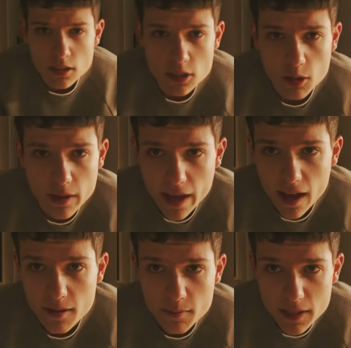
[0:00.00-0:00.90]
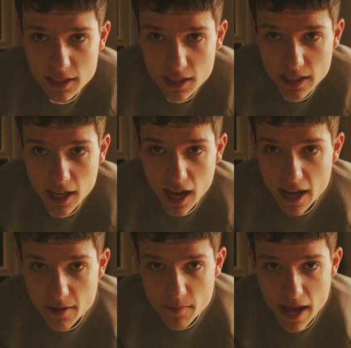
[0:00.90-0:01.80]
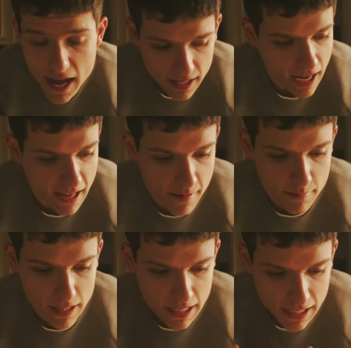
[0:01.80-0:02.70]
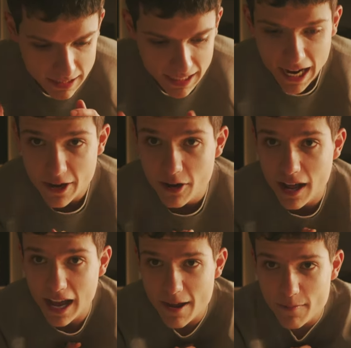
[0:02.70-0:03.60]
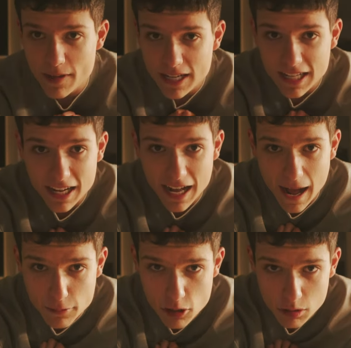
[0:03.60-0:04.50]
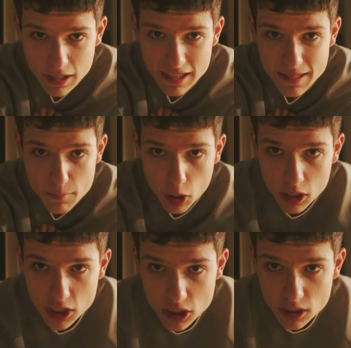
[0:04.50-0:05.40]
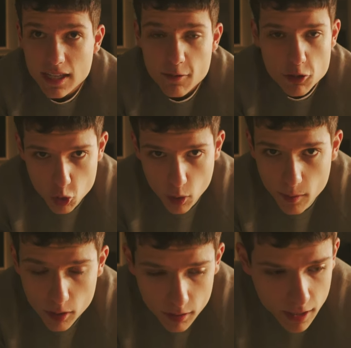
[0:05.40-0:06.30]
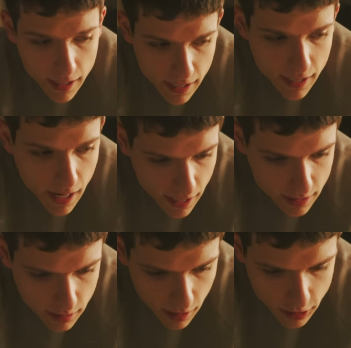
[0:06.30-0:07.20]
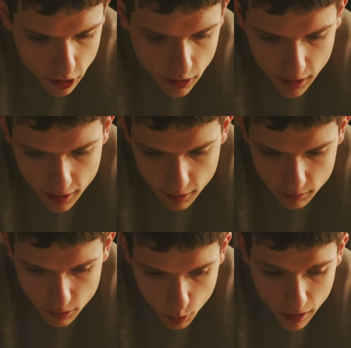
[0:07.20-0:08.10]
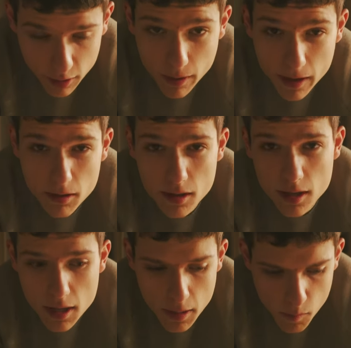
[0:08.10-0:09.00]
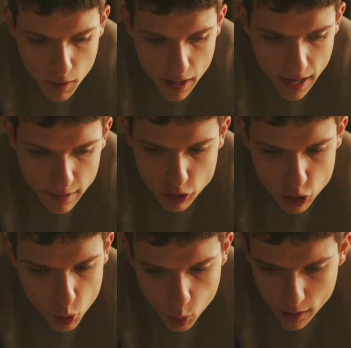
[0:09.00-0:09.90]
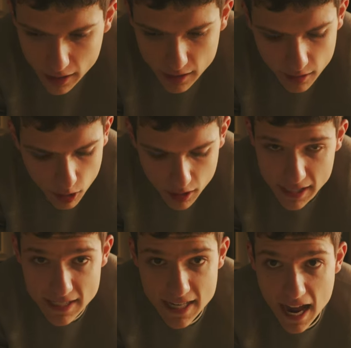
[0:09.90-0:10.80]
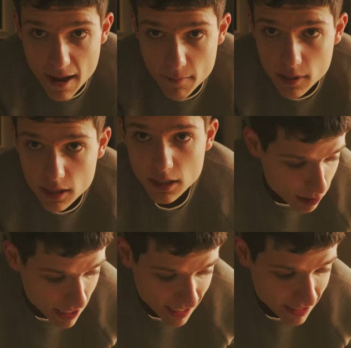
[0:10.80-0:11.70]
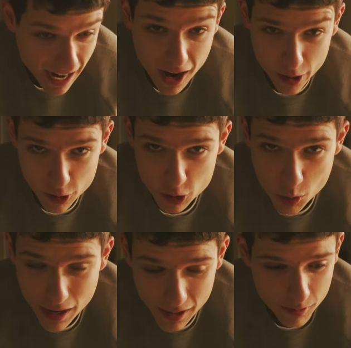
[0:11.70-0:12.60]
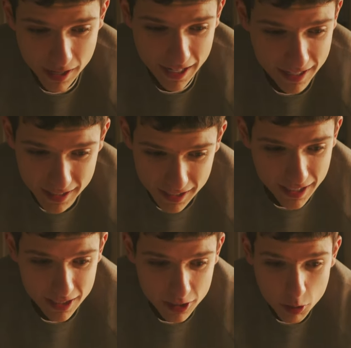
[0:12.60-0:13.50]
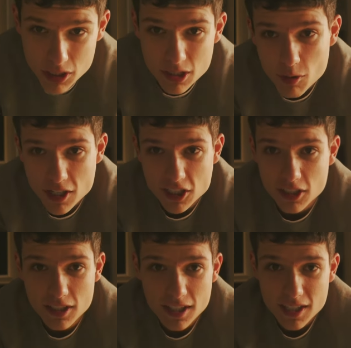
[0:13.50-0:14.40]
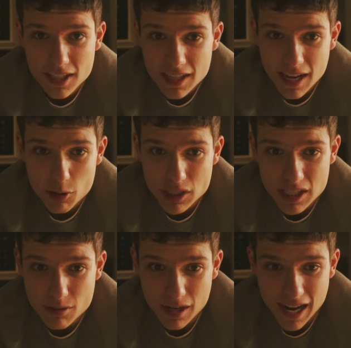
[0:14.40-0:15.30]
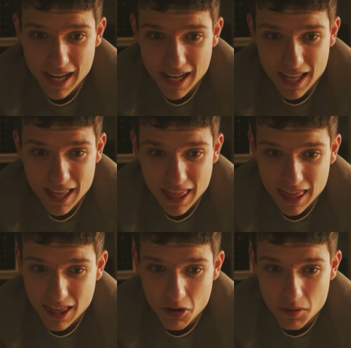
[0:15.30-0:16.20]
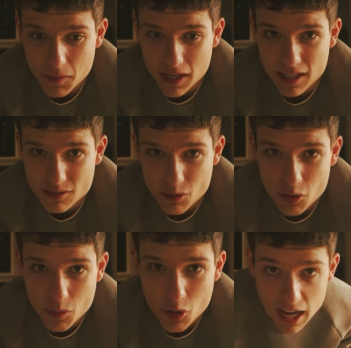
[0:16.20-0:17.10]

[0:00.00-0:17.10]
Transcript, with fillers: So yeah, basically I am back, I am tired, I am absolutely demolished. It was doable and I did actually, I think, really well, but it was really long exam. It was like hard to swallow, like there was a question that was literally like 30 minutes or more.